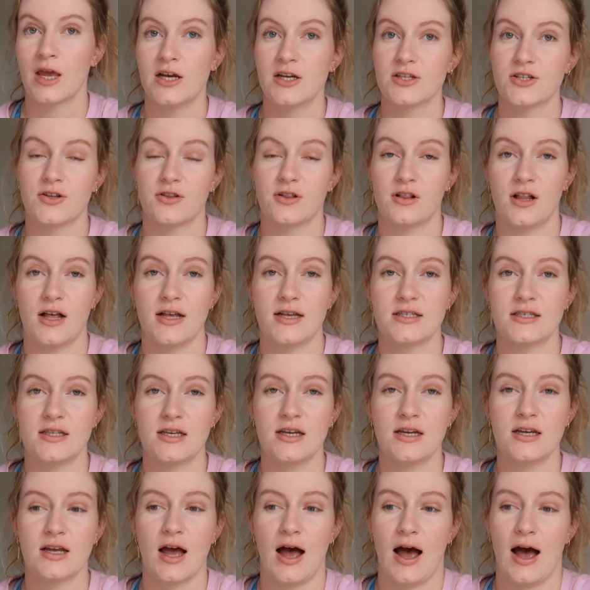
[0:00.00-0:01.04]
So the last
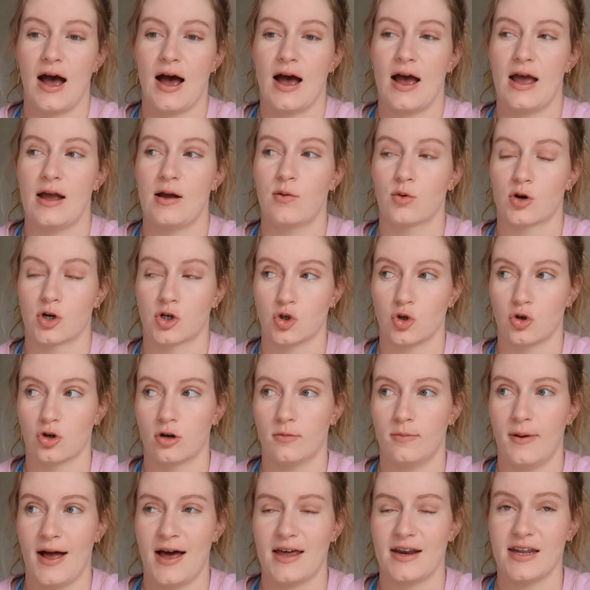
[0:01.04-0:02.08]
thing I want to talk
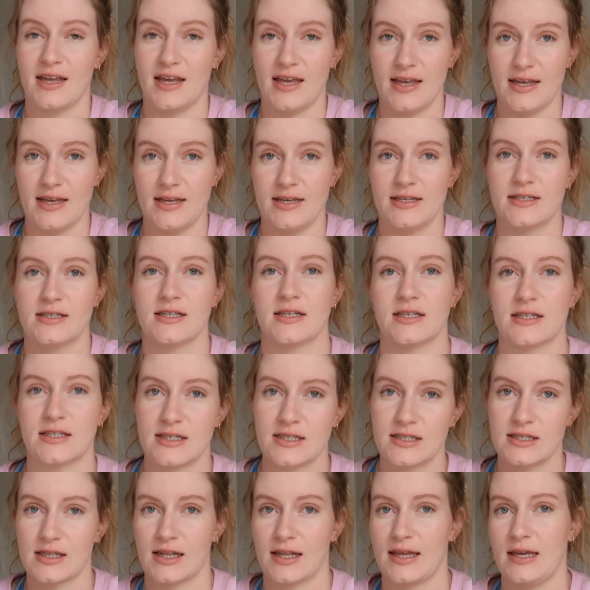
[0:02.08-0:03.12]
about is
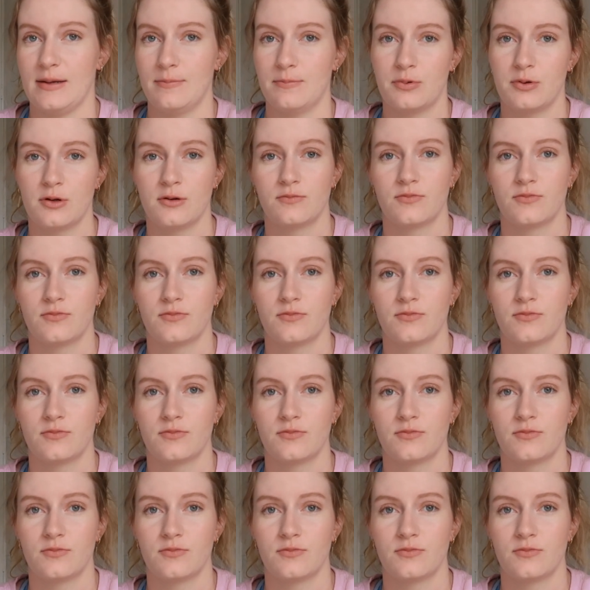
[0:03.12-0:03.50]
sleep.